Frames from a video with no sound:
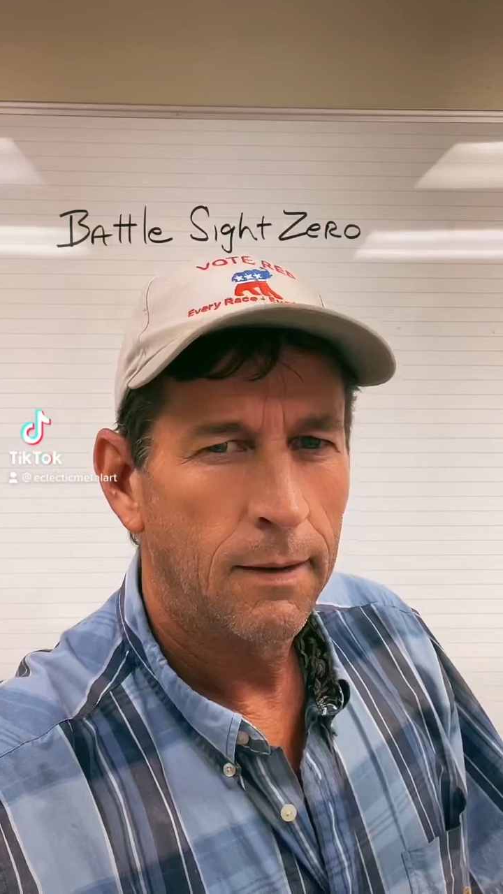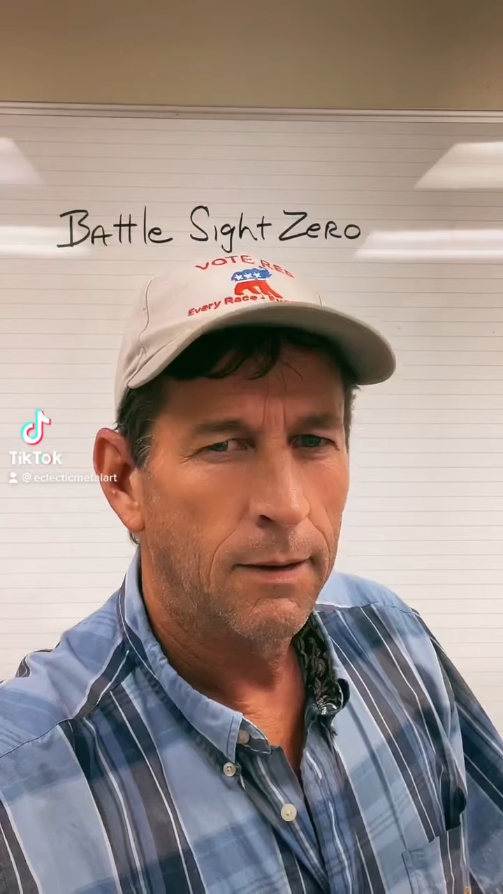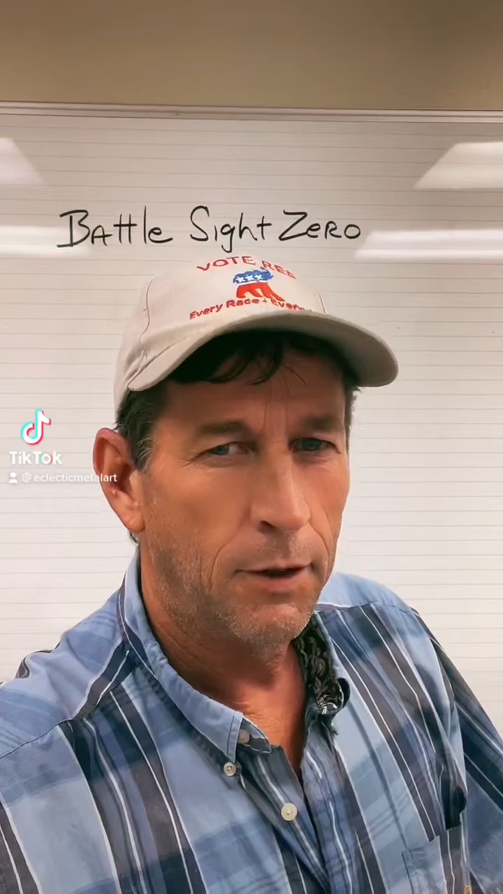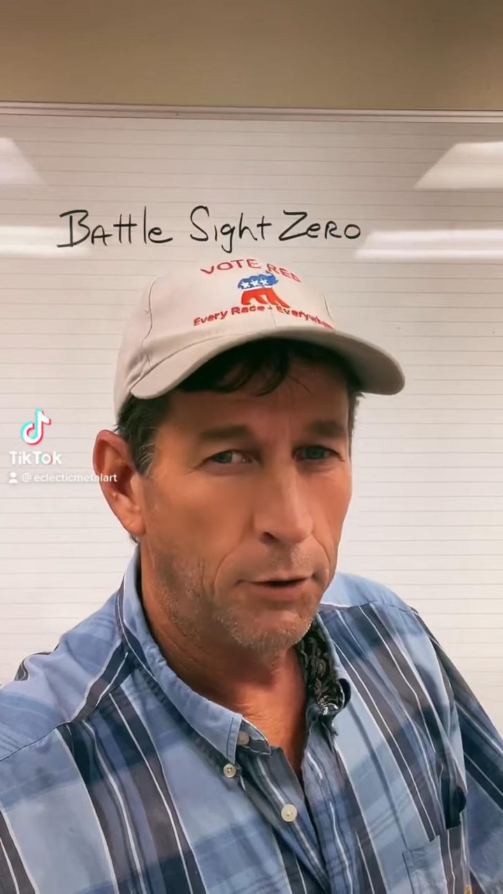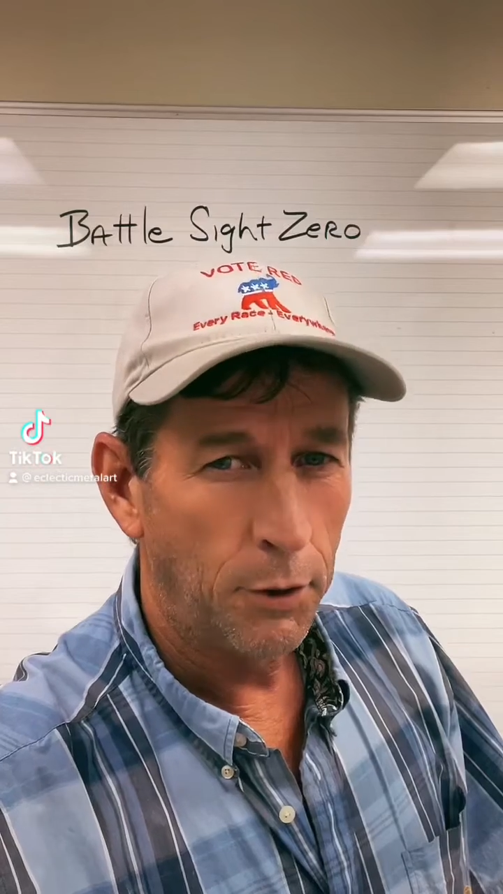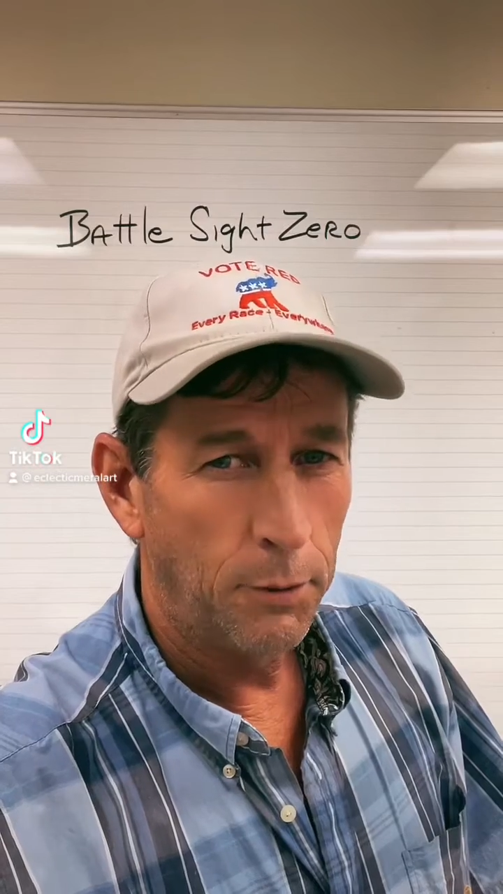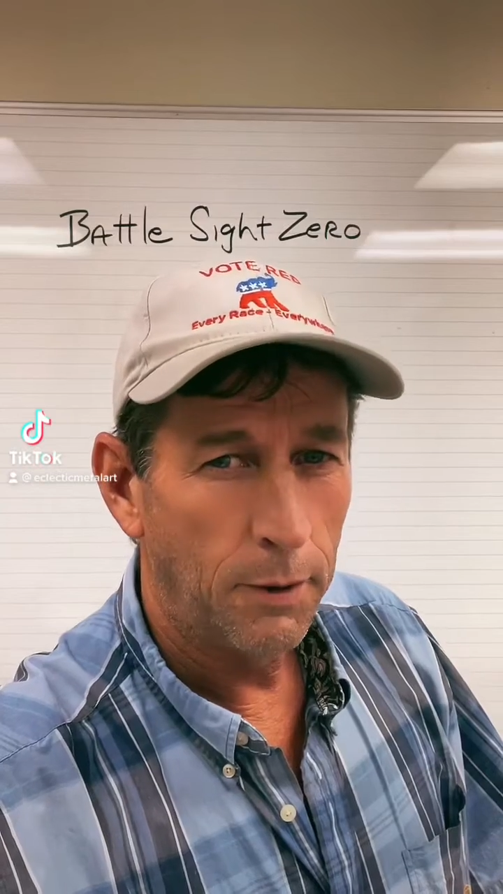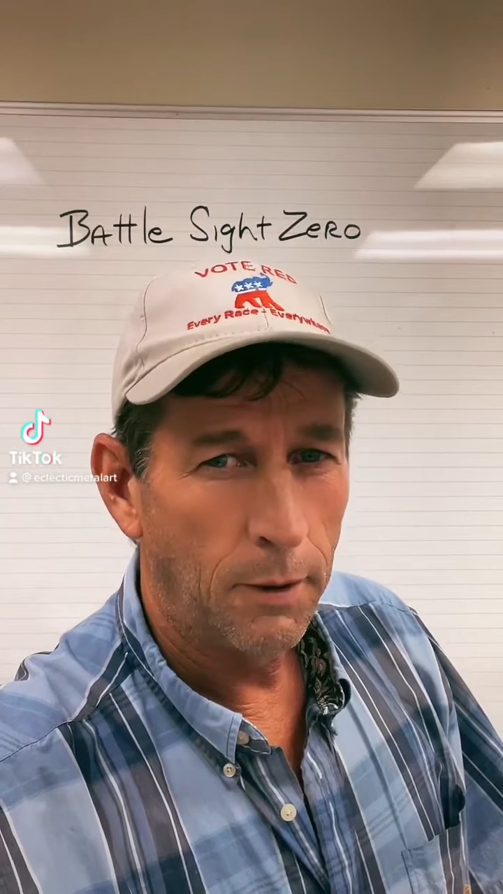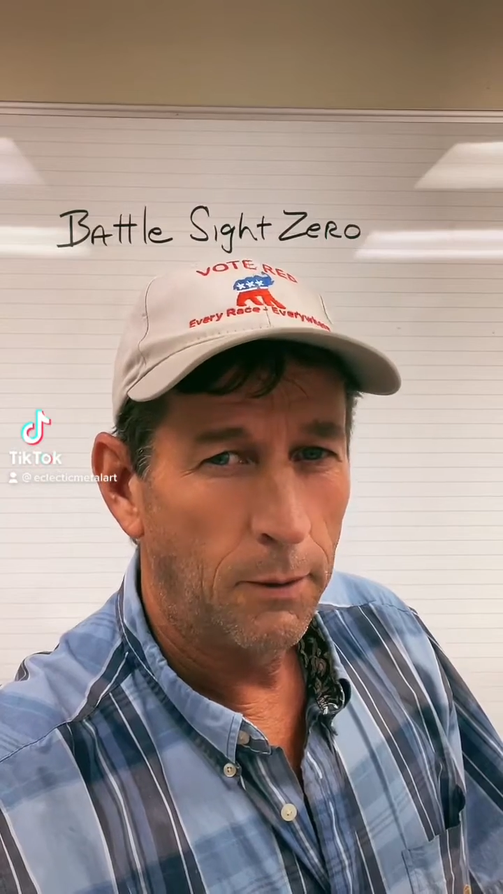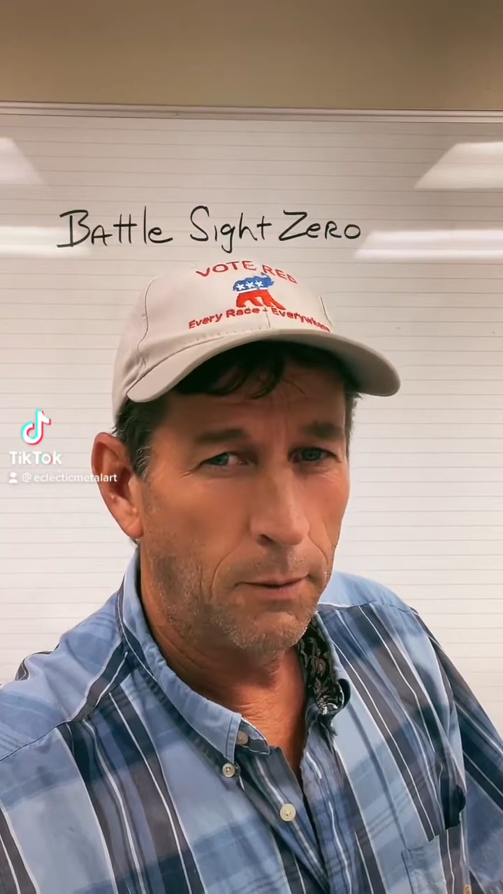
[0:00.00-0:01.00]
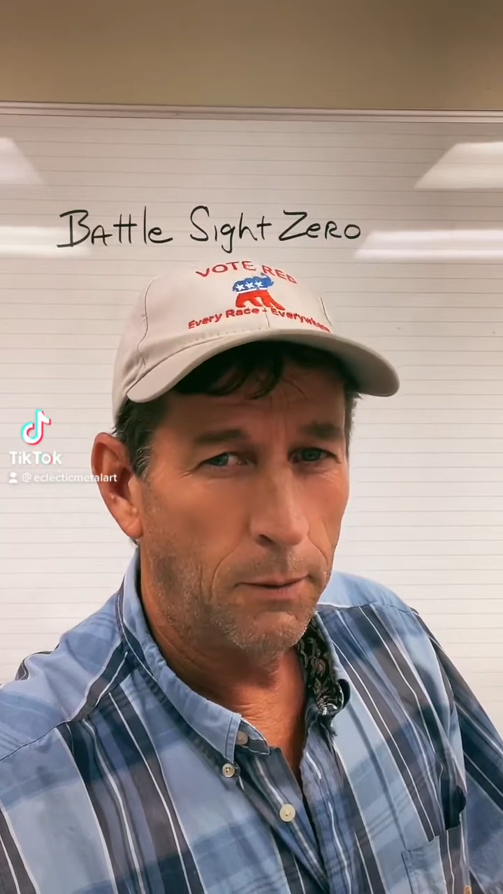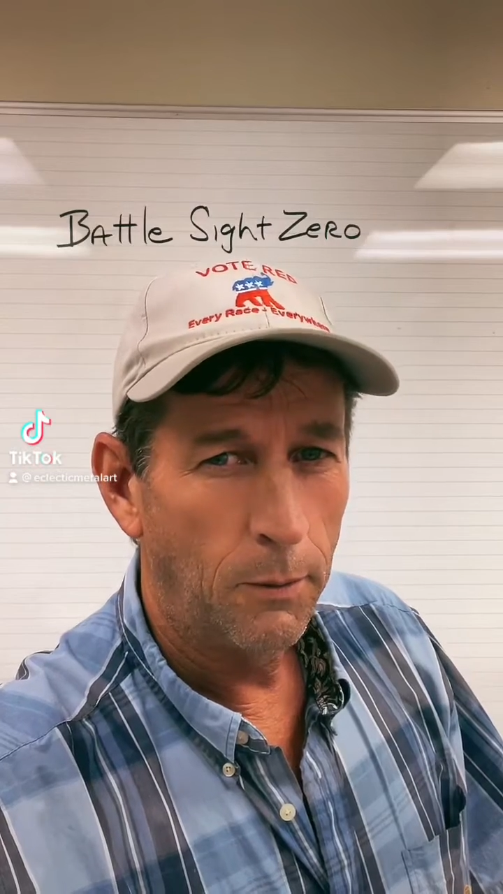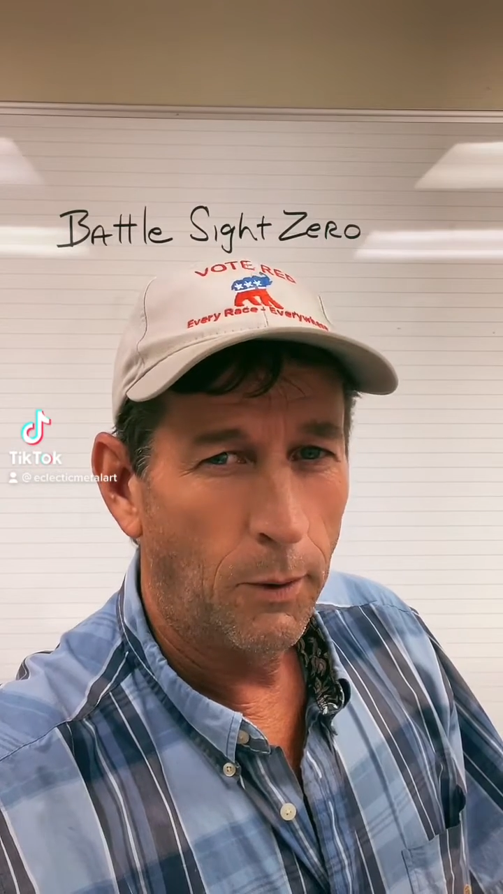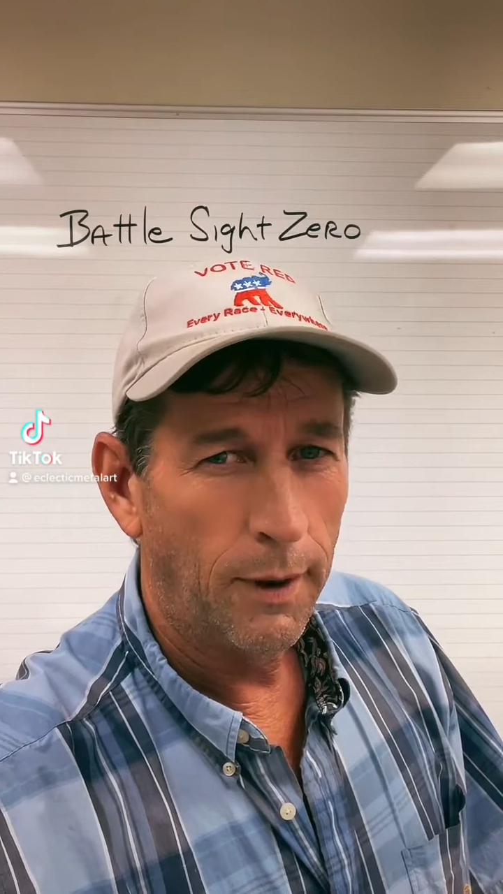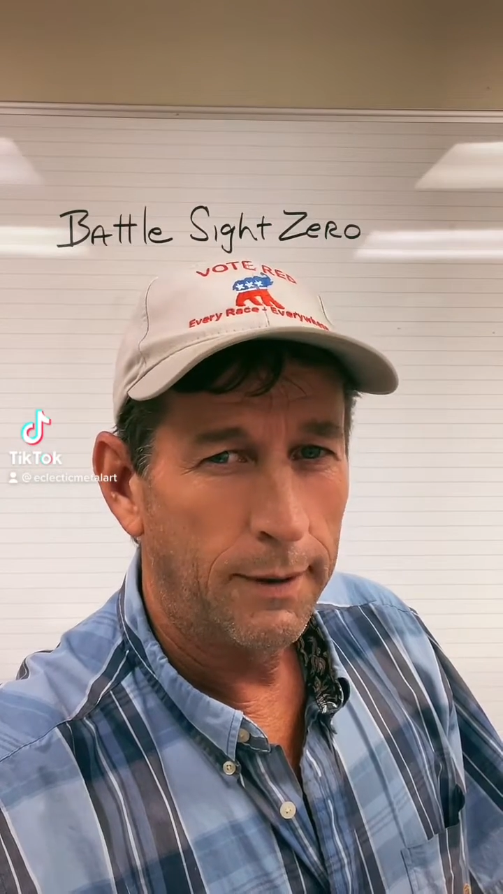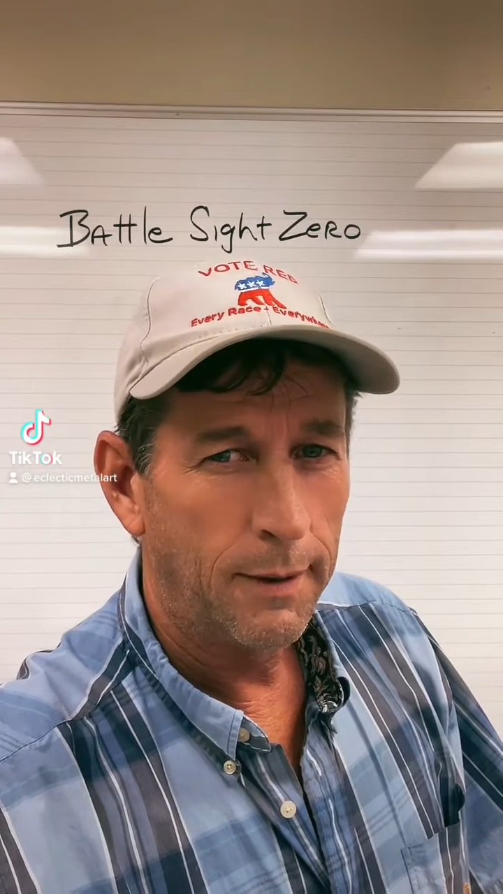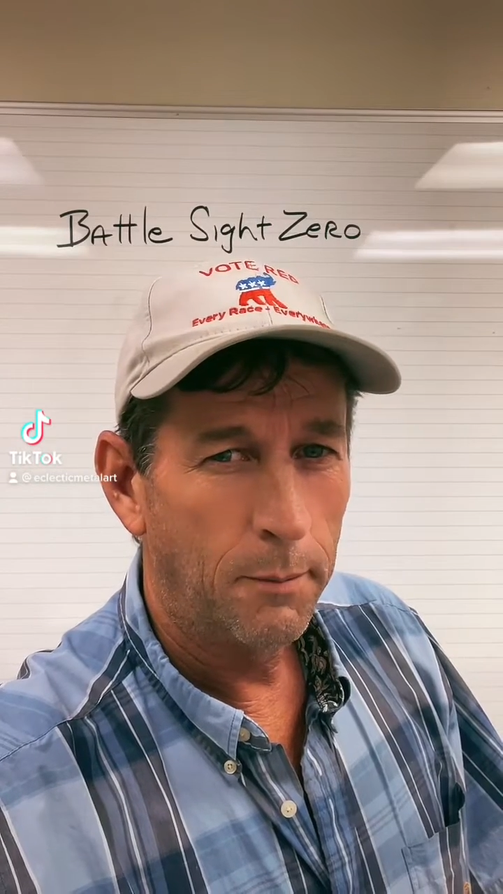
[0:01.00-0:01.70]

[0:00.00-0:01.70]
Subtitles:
Do you know what